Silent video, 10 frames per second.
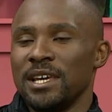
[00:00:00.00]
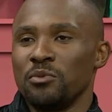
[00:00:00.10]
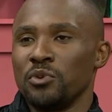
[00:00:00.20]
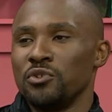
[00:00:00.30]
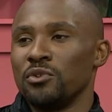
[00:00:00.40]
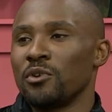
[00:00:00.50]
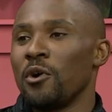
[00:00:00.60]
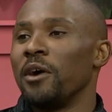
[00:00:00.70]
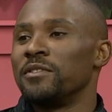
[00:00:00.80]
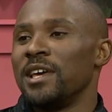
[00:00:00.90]
And when you
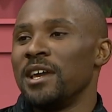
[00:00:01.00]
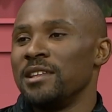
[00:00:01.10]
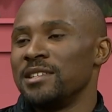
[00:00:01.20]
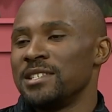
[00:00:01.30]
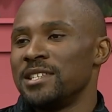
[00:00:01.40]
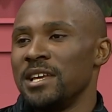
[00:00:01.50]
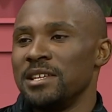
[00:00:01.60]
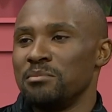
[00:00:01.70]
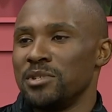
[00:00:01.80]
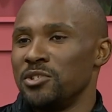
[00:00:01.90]
go out there in the
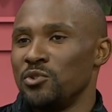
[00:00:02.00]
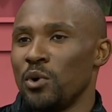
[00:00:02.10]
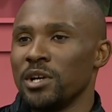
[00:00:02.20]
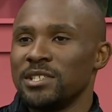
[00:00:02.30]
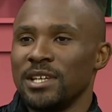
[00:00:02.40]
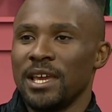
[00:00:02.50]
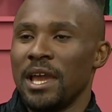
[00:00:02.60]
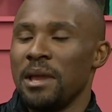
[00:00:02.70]
stadiums and you watch the